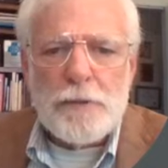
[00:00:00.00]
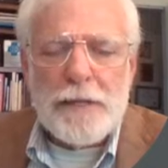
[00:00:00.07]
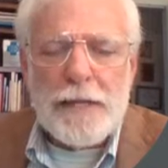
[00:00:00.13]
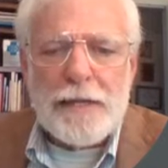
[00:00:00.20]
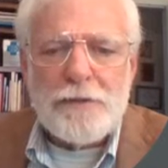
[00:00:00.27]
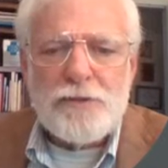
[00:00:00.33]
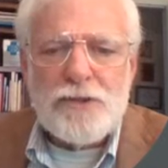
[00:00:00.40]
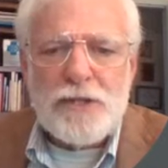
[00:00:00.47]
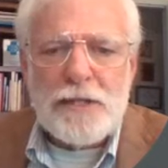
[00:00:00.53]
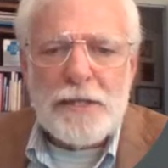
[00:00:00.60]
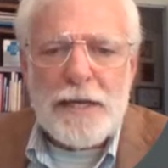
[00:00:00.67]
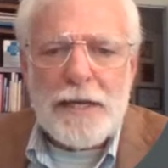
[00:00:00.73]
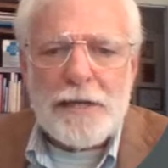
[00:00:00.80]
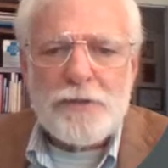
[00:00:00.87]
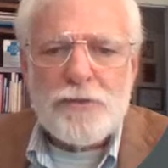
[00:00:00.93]
Plan
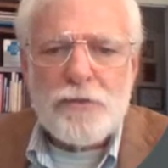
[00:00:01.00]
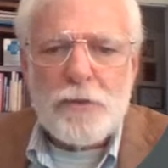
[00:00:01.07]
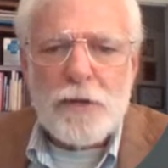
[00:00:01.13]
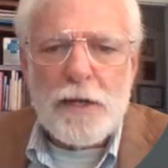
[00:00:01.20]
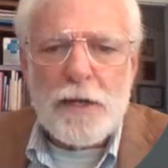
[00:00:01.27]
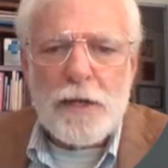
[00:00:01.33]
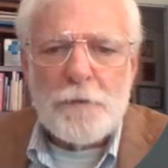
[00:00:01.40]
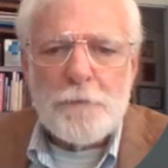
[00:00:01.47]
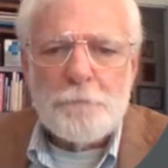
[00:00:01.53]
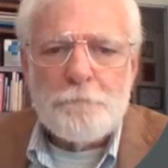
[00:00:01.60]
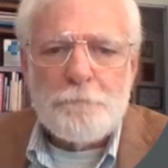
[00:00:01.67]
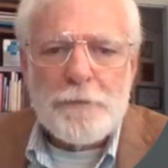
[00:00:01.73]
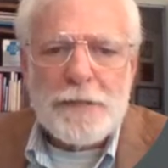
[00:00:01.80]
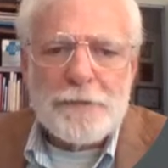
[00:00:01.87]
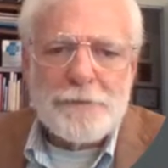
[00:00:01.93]
G Extra
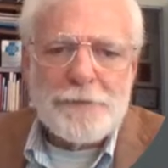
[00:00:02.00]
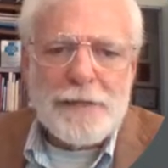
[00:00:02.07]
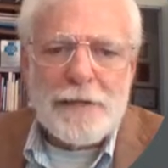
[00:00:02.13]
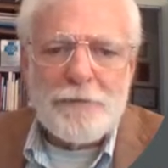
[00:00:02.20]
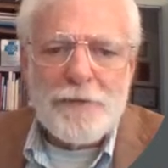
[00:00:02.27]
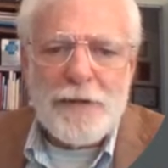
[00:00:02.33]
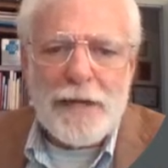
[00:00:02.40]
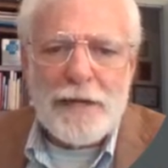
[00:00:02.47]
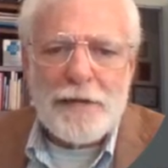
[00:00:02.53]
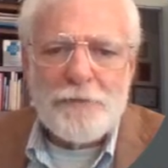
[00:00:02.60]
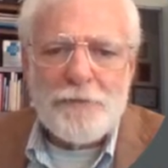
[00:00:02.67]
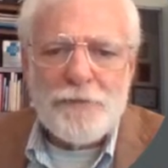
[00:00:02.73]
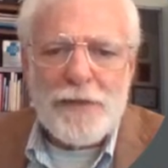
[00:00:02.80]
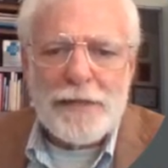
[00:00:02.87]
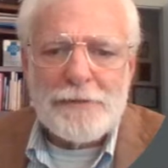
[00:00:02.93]
instead of
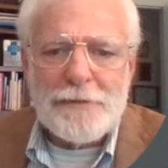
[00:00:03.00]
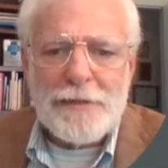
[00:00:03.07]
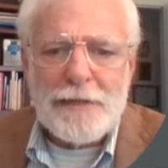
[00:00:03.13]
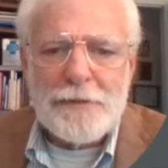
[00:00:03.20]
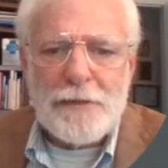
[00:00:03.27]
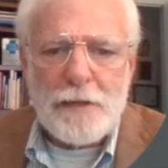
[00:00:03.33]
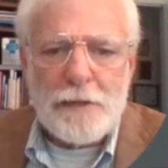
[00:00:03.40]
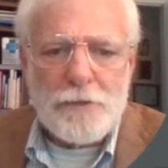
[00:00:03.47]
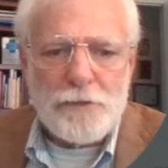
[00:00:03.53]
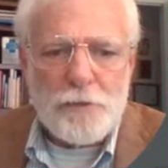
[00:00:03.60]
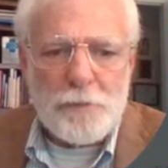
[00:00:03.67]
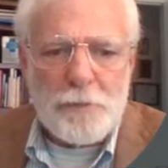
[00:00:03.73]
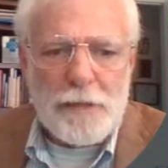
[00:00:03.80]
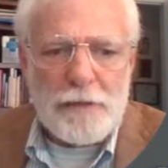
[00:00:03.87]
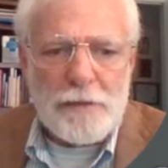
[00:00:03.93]
F, that's
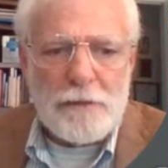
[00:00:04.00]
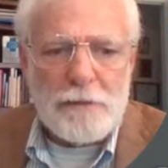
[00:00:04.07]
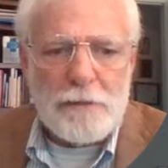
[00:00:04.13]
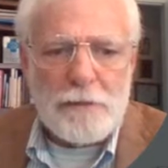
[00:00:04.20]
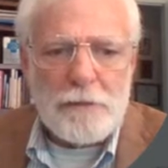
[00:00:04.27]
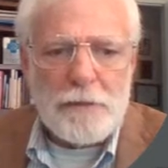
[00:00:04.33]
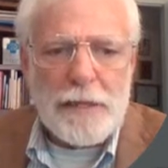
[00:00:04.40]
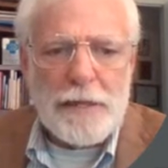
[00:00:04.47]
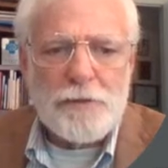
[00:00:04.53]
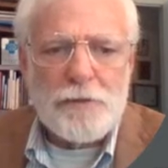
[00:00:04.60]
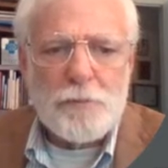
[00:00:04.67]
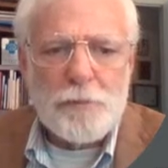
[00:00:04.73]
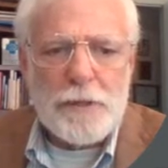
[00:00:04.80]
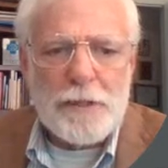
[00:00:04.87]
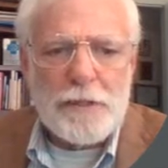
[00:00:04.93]
$10 a month
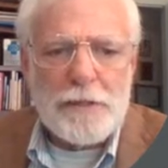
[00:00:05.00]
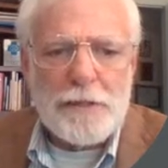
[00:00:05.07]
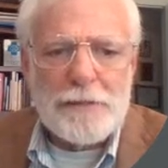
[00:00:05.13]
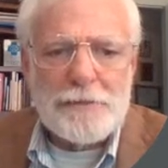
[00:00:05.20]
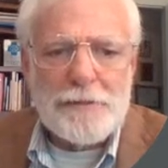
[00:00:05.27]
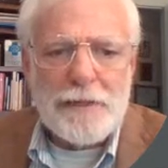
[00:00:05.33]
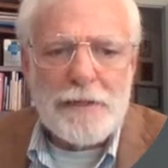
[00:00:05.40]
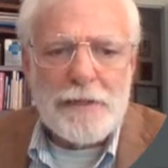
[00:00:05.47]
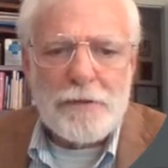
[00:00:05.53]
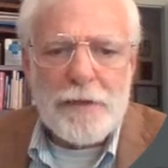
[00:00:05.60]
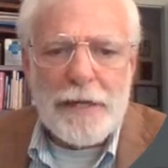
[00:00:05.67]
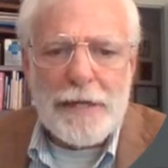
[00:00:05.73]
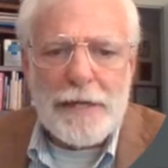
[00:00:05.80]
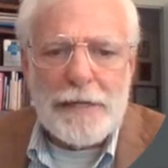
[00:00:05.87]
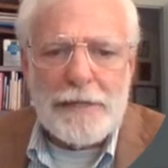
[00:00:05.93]
less. But let's say
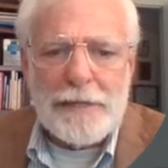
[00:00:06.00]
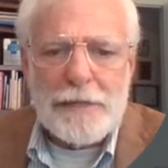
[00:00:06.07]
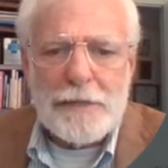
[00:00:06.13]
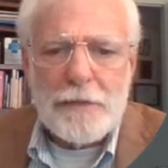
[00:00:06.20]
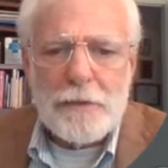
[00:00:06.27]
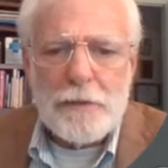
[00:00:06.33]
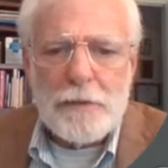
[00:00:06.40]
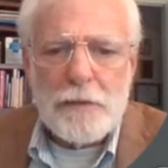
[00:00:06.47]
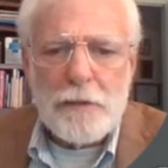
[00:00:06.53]
you're 80.